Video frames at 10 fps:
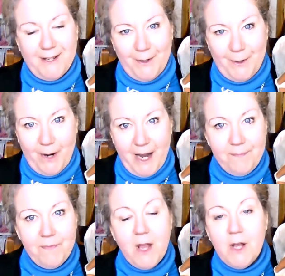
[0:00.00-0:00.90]
Okay,
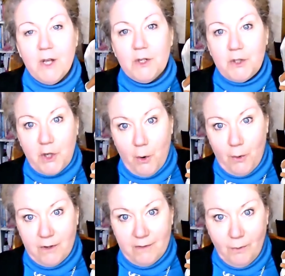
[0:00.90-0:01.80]
so
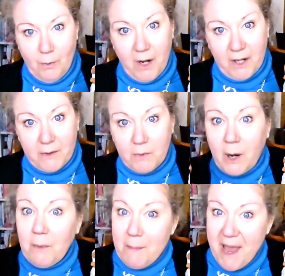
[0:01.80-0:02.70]
what can
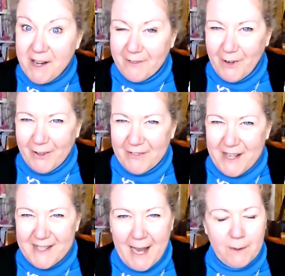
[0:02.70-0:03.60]
we make of all of
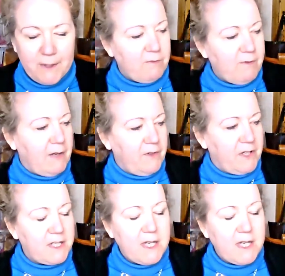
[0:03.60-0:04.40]
this? How is it relevant?